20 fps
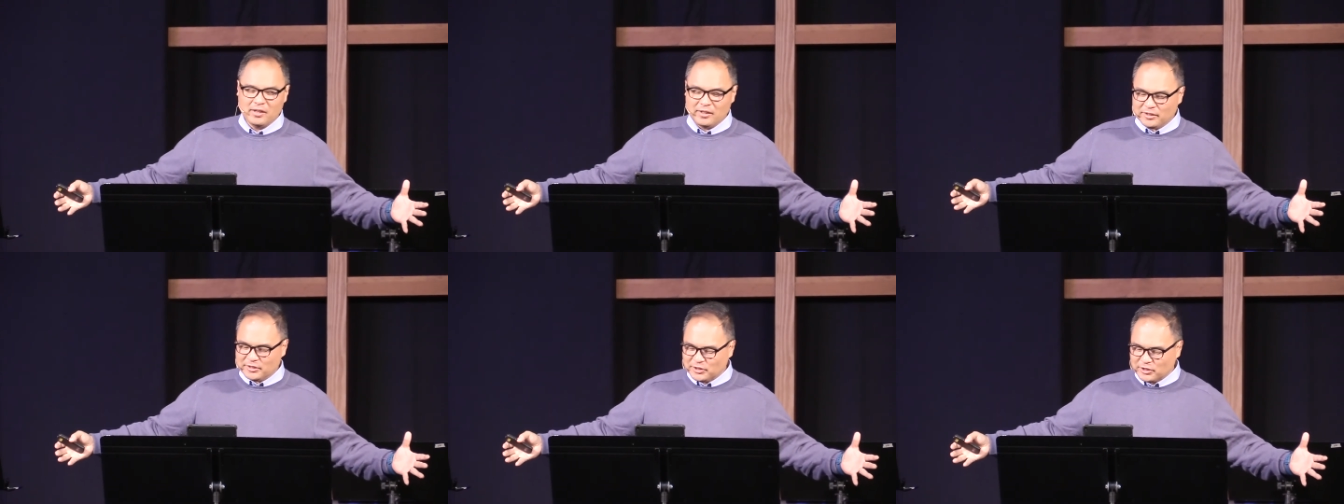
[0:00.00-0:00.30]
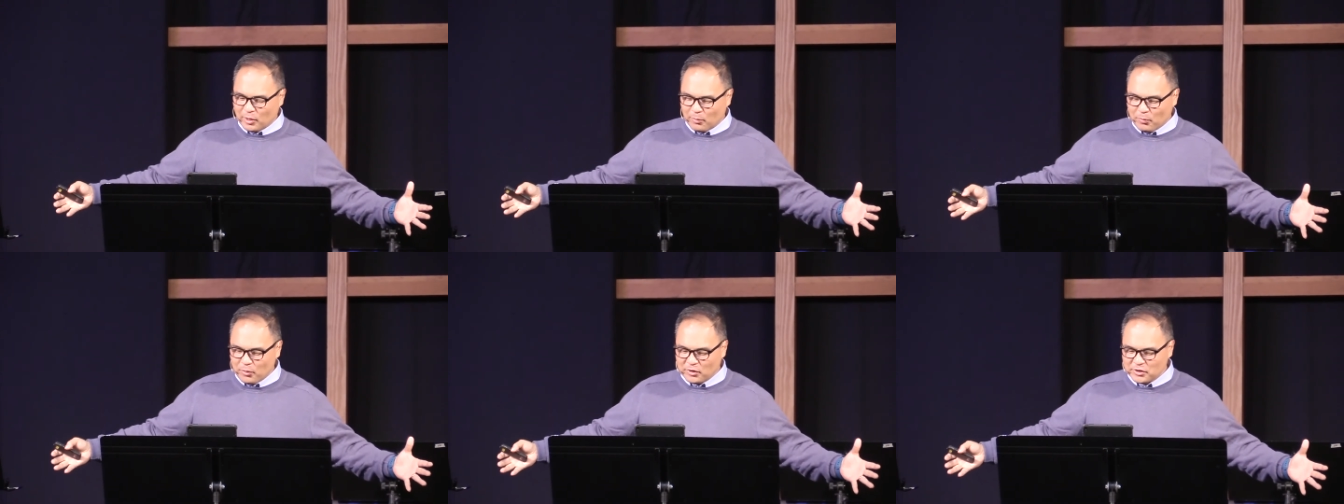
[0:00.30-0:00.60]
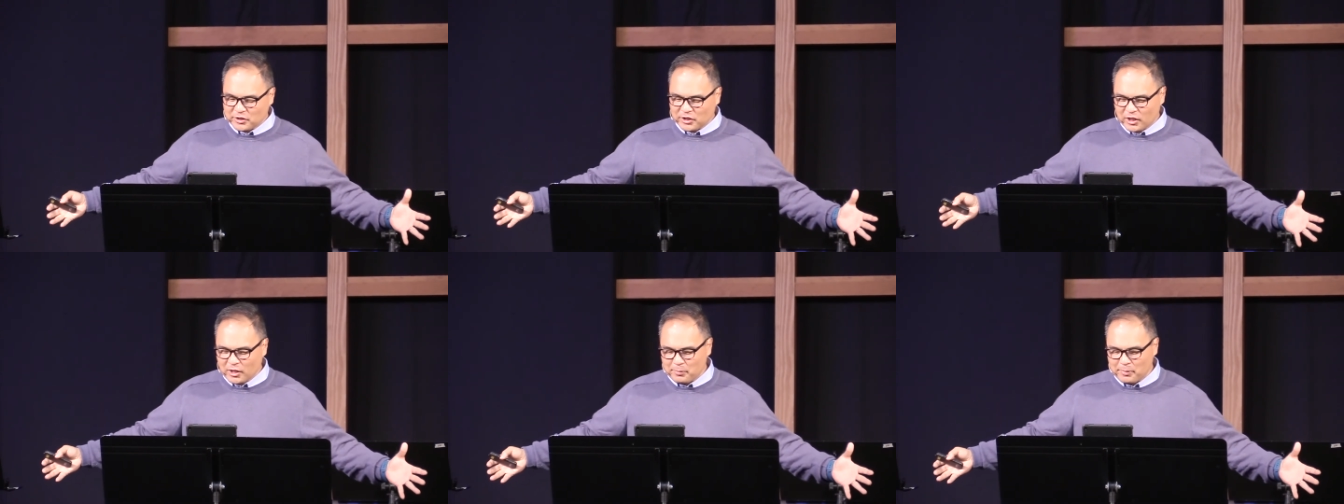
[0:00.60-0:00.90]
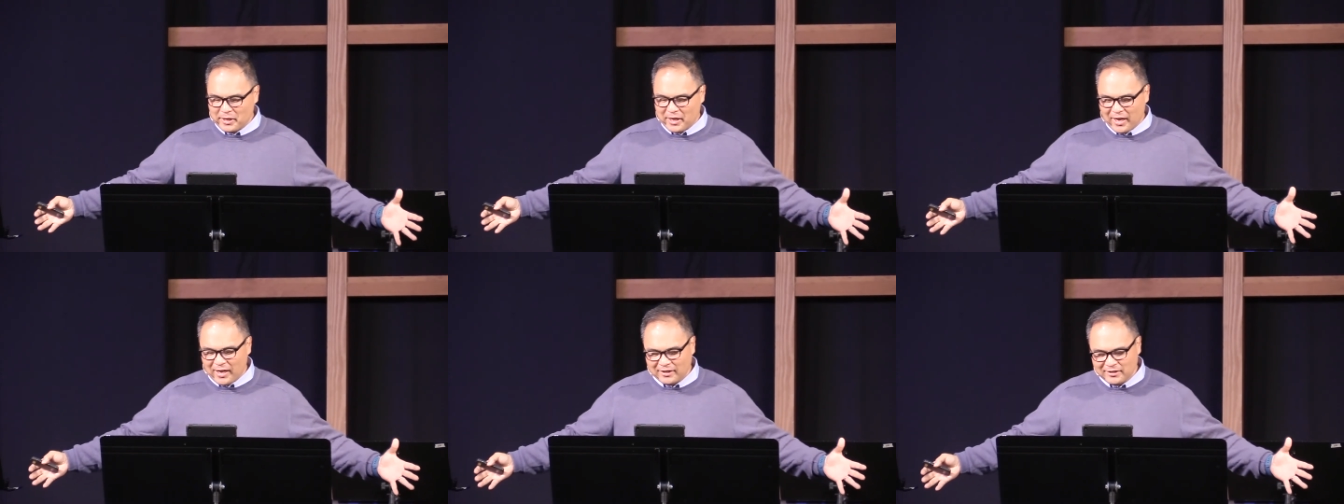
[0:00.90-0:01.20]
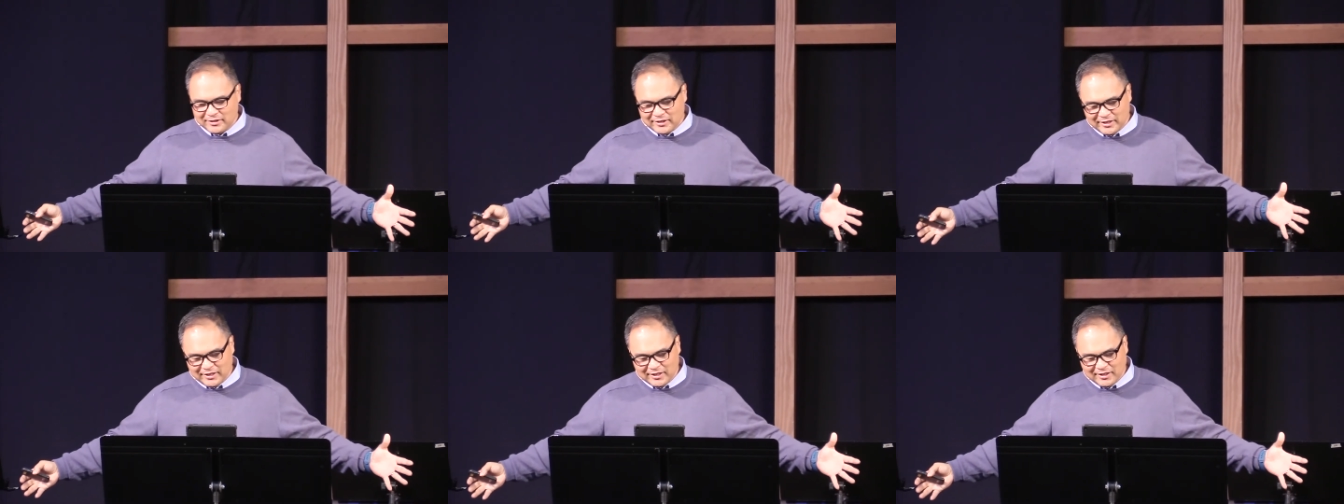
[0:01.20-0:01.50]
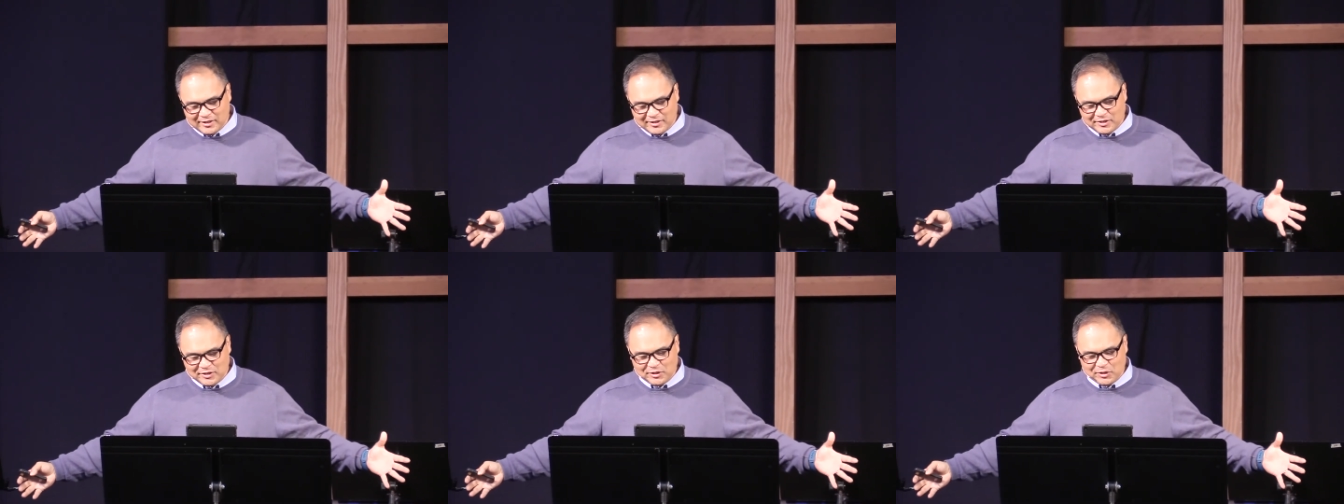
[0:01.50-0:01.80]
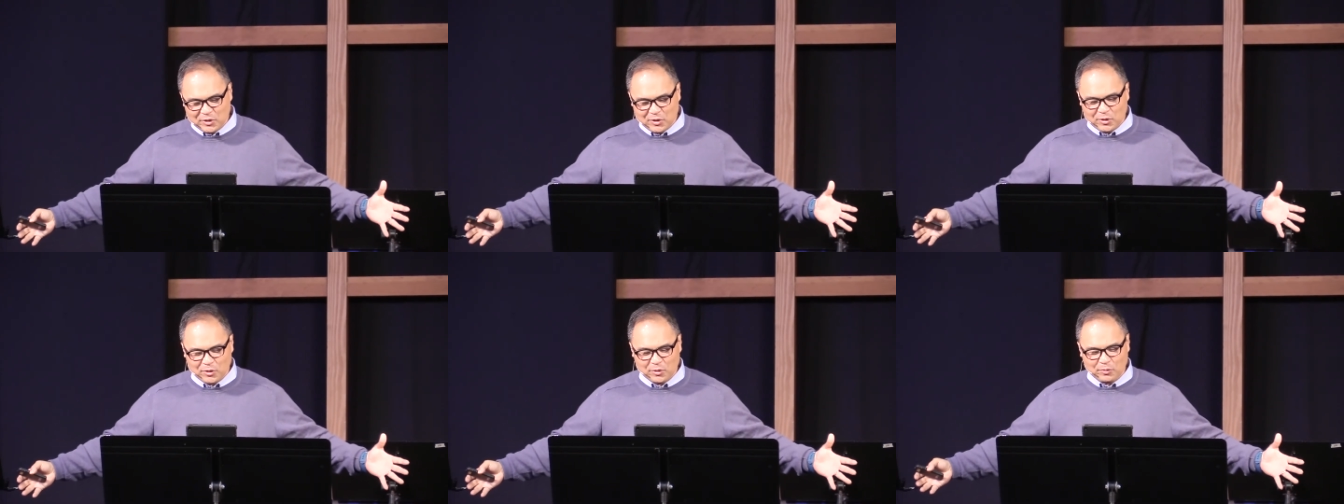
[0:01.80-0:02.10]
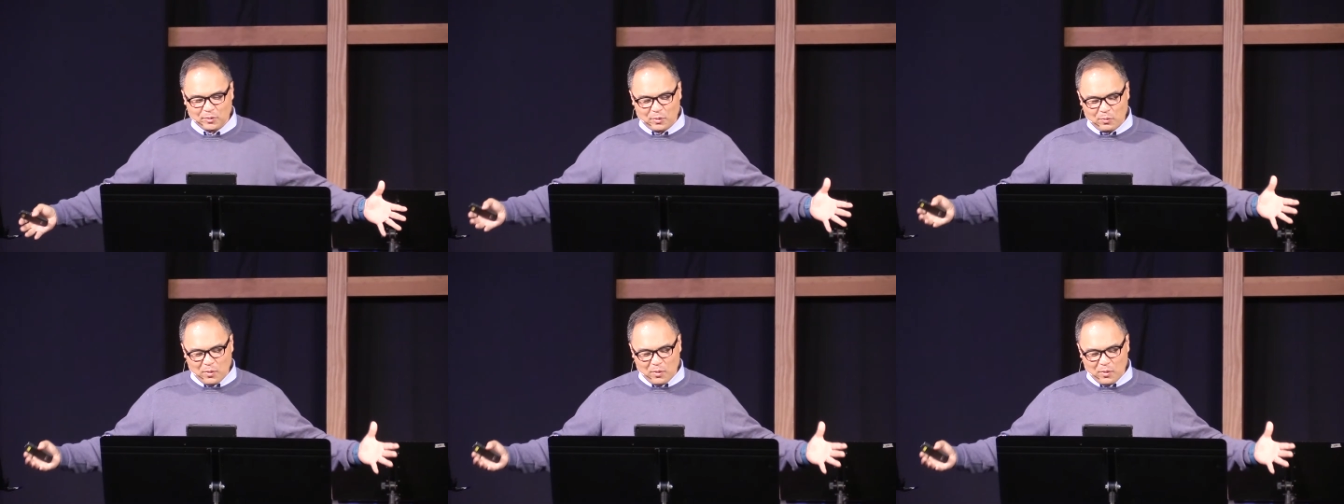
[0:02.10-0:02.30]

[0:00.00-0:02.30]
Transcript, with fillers: Summer is going to be ending, so we